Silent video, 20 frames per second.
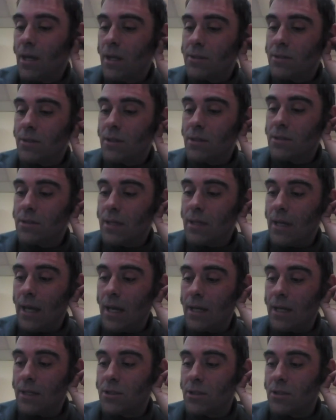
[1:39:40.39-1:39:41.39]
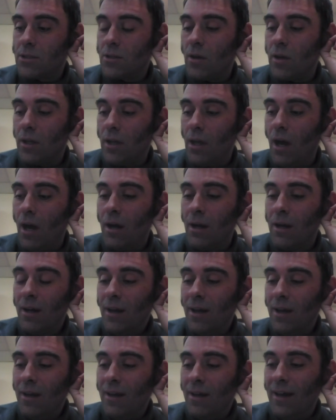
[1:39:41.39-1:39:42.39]
she's uh, she's not young.
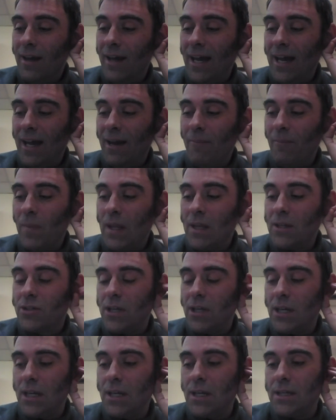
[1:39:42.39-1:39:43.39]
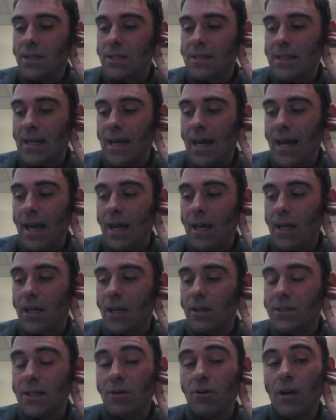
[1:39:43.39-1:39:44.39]
Um, she's uh,
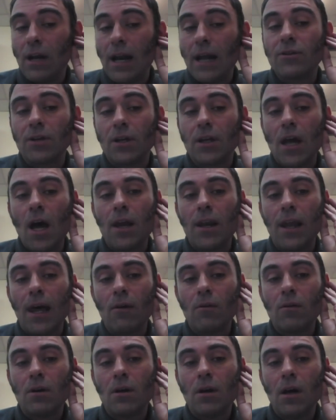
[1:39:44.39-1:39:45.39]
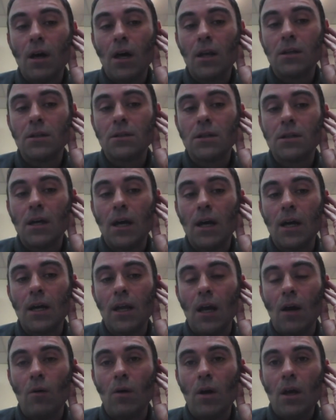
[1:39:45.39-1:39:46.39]
considering an electric car now, and you, uh,
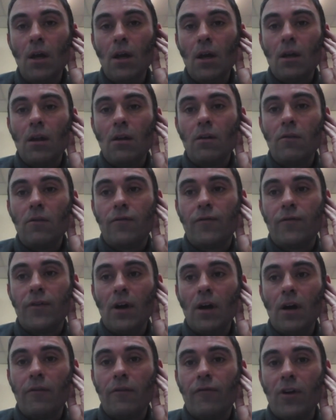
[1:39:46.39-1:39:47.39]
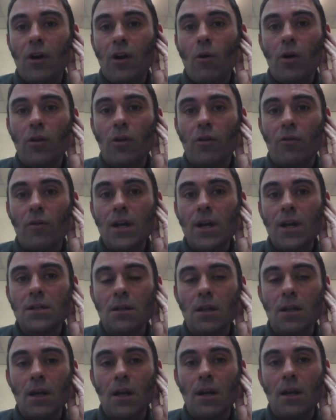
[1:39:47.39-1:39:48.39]
you, know, for for no other
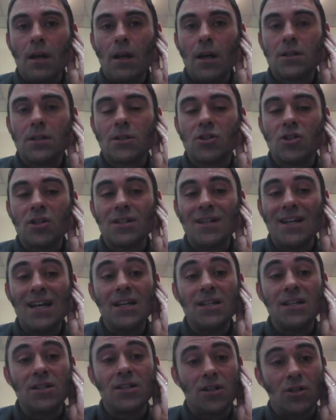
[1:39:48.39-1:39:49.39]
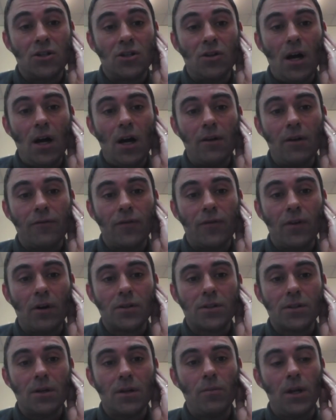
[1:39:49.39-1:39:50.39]
reason than it's just easier to drive
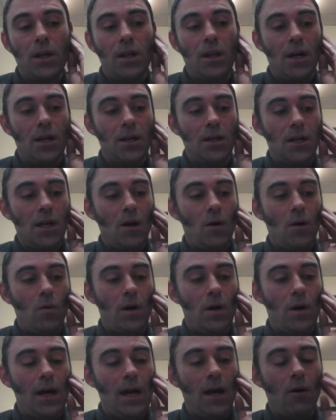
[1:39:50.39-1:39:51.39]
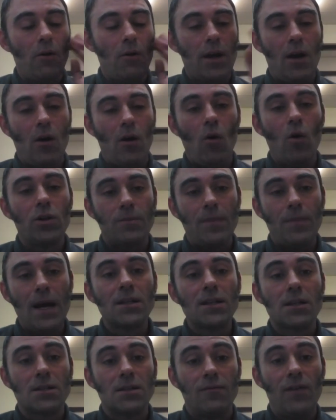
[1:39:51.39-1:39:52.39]
for somebody that you know. okay,
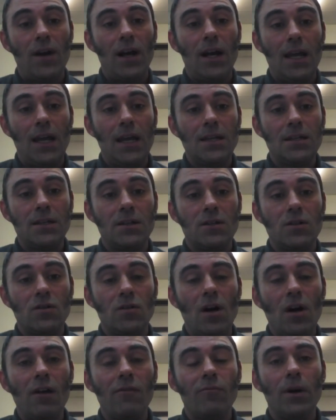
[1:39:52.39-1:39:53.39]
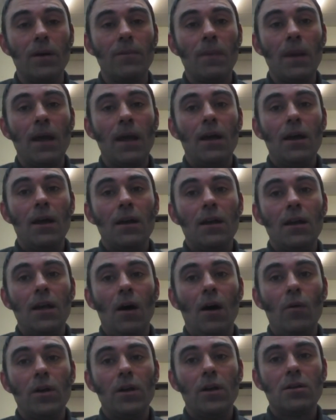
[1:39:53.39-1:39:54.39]
automatics are fairly easy to drive, but you
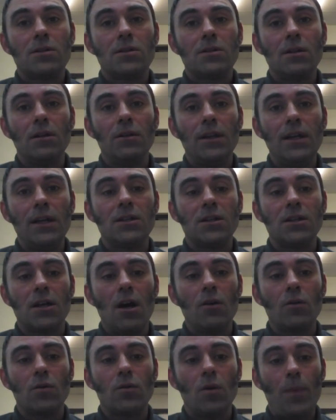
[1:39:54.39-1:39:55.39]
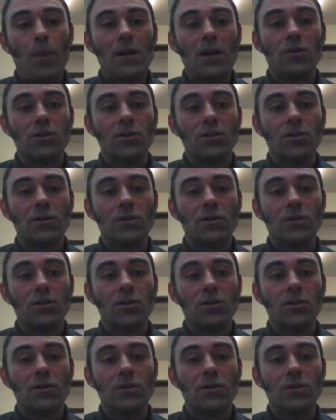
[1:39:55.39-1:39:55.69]
know, you still need to go single